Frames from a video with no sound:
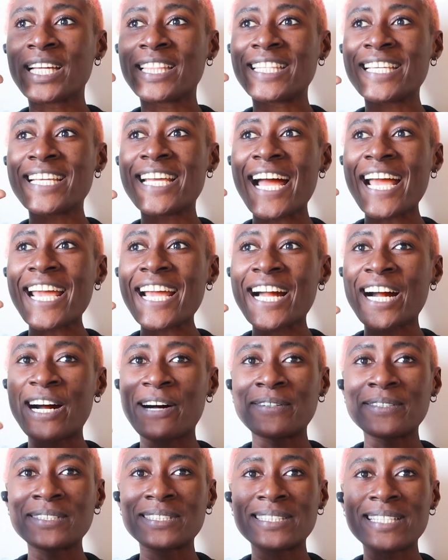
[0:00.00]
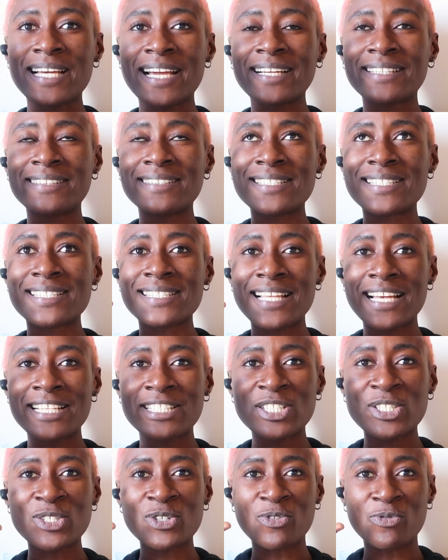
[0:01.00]
the guy counts like the
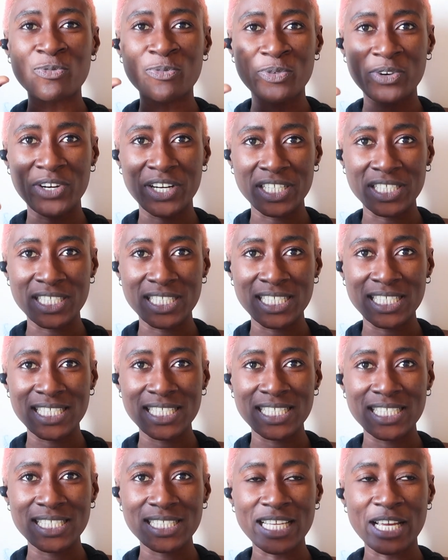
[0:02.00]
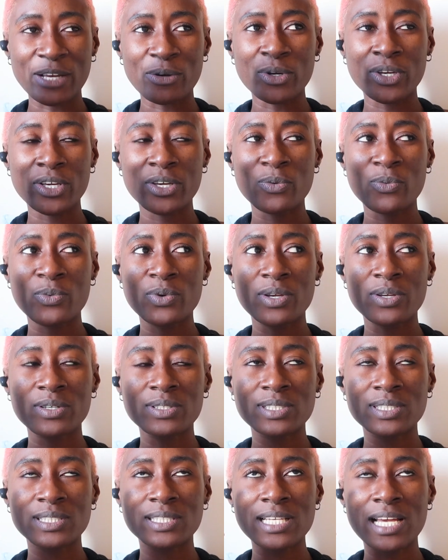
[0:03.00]
slices of bread, like, okay,
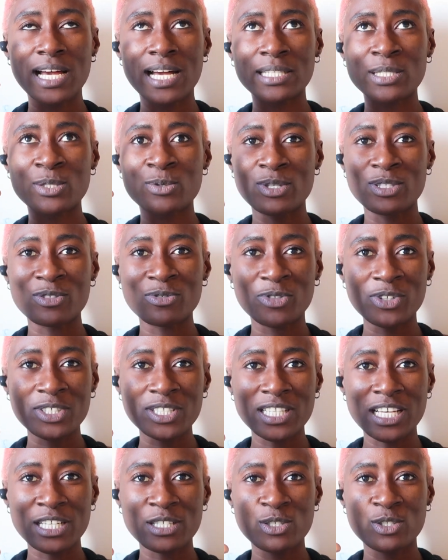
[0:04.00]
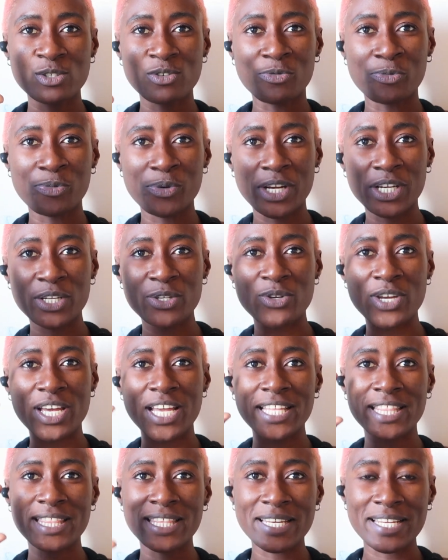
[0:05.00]
there are 24 slices of bread, you
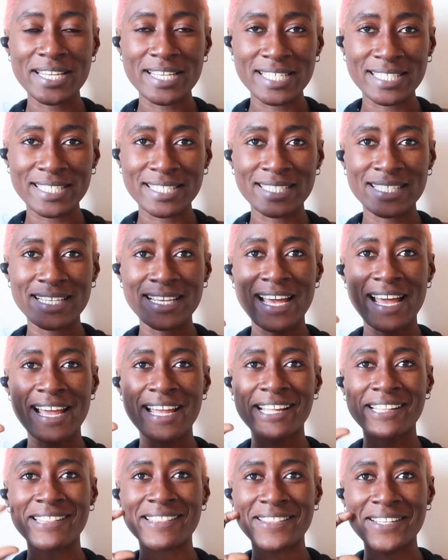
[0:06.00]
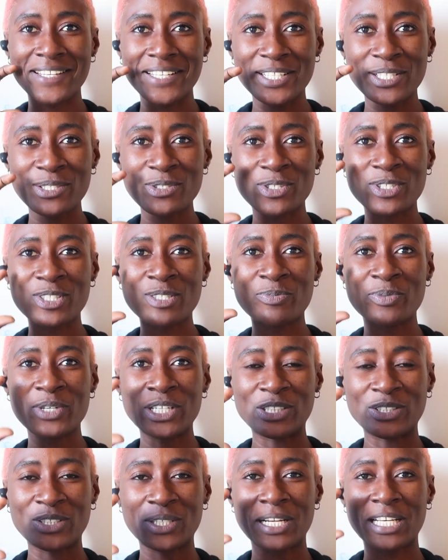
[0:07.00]
ate 3 yesterday, I ate 3, so this
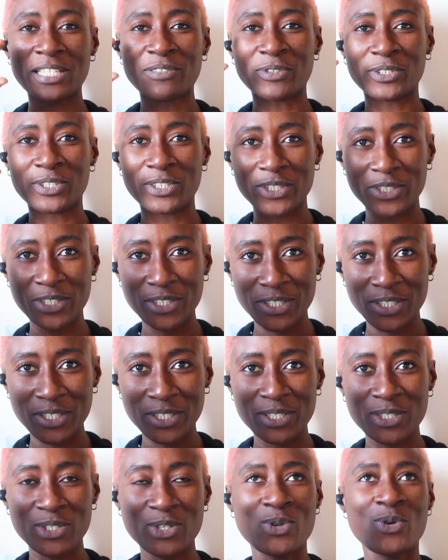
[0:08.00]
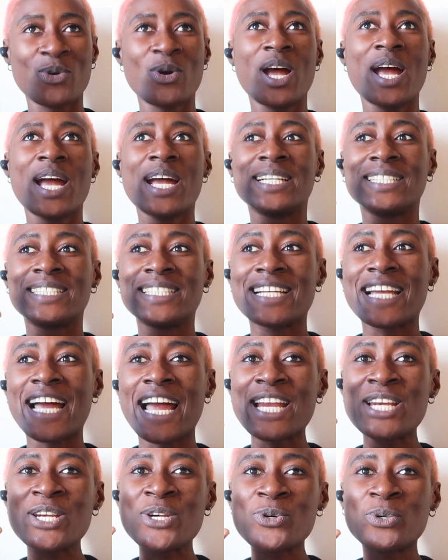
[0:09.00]
bread should last for 3 days. You know, the
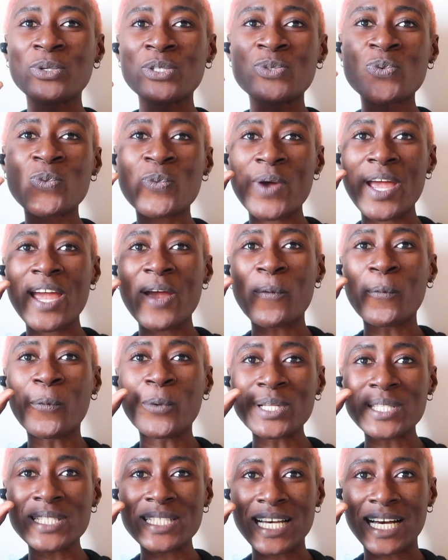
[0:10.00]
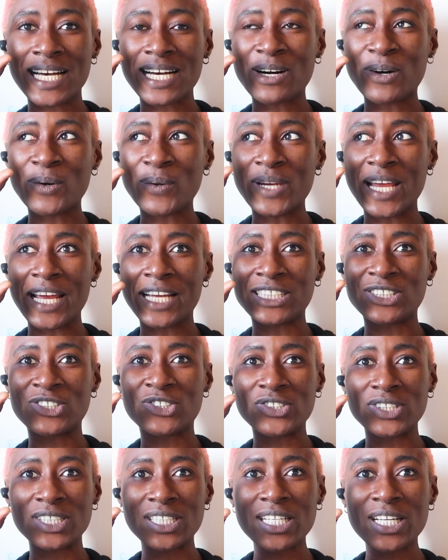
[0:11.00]
guy knows where water or like
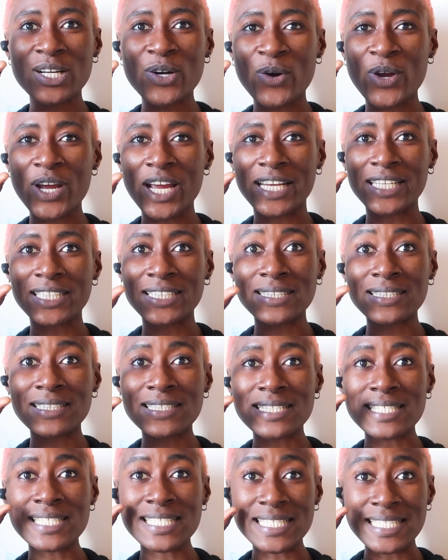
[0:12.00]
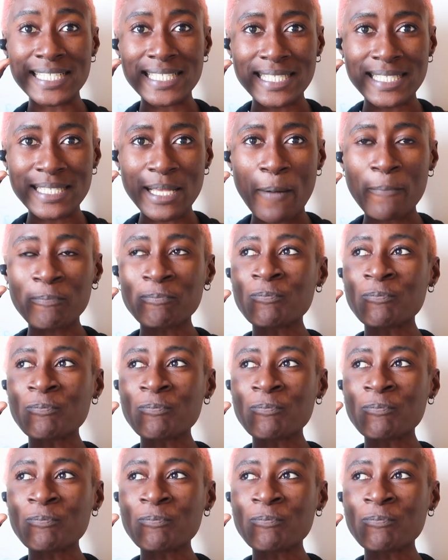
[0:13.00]
drink or anything is.